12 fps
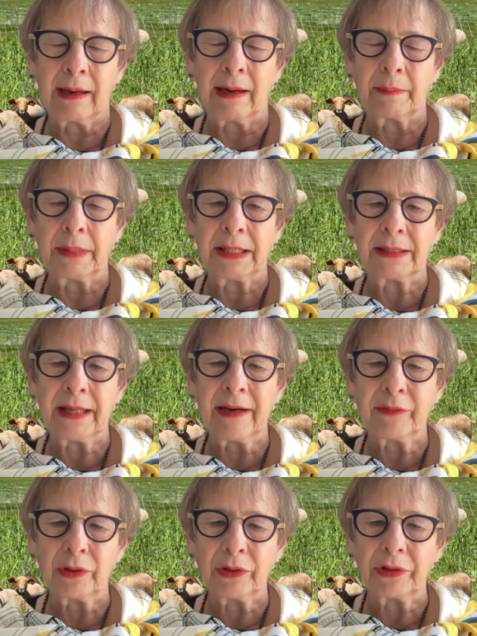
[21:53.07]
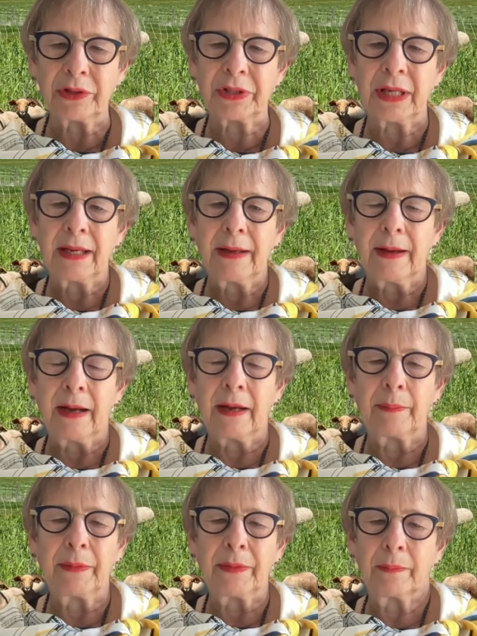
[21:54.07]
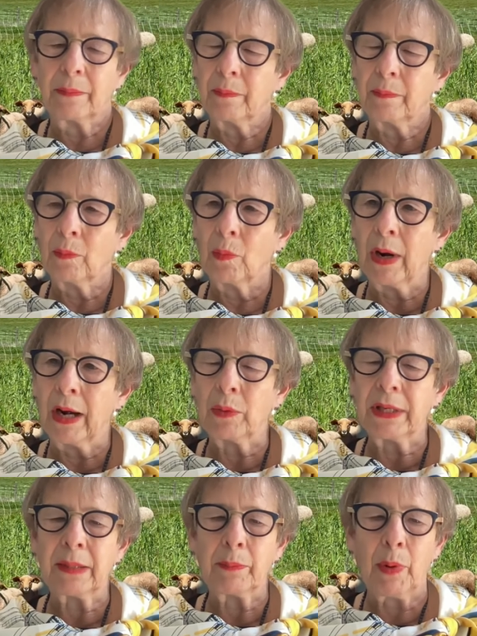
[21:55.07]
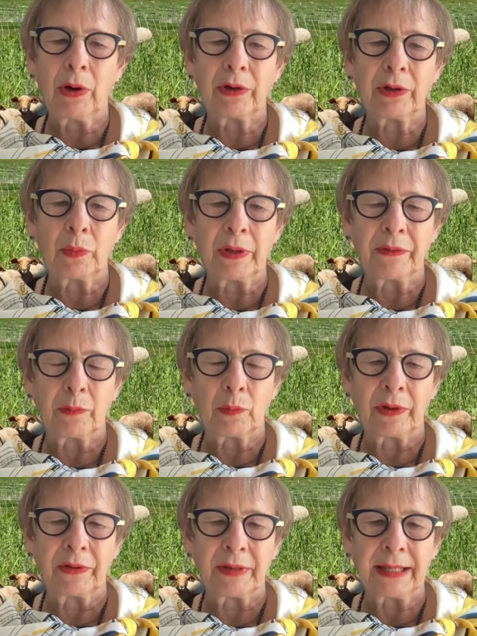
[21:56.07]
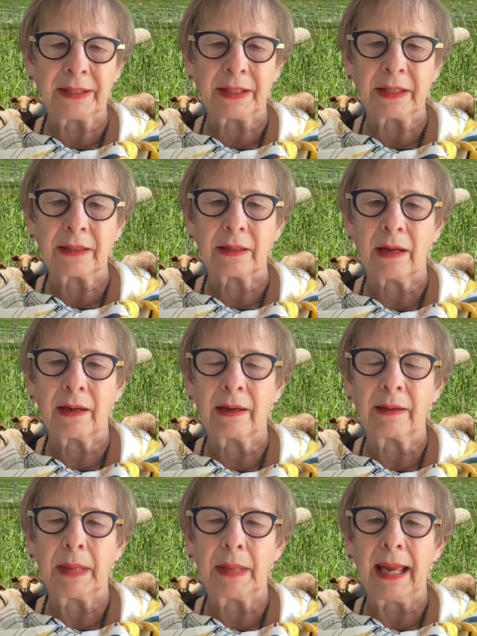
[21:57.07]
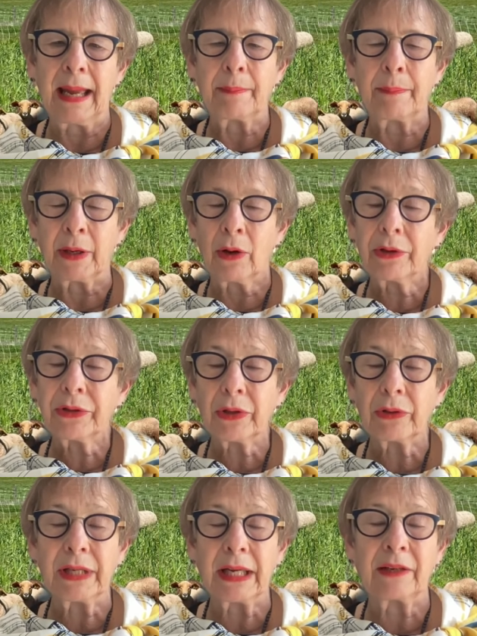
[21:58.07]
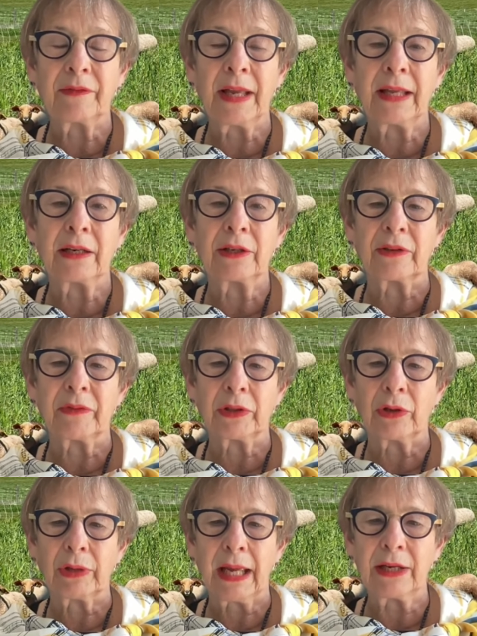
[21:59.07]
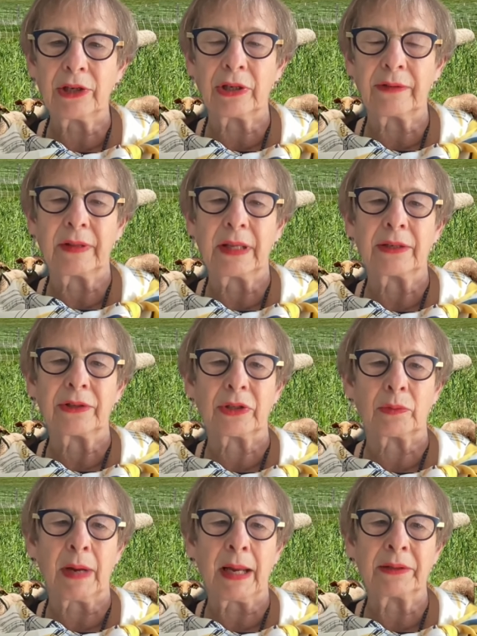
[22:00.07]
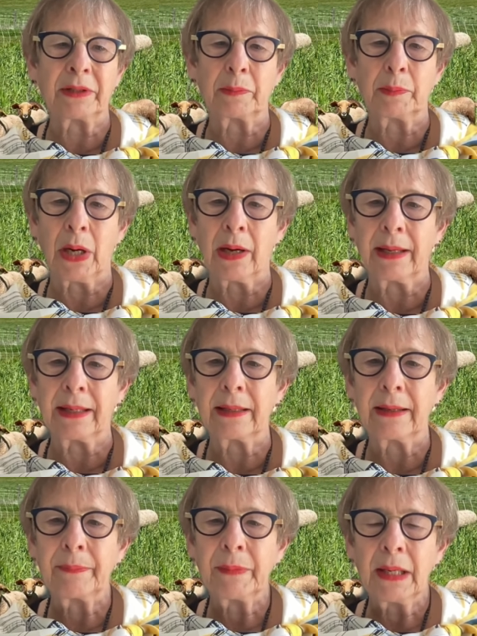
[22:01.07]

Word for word: um, endeavors um, where we can partner with, with NASA, um, but also take advantage of a location that is surrounded by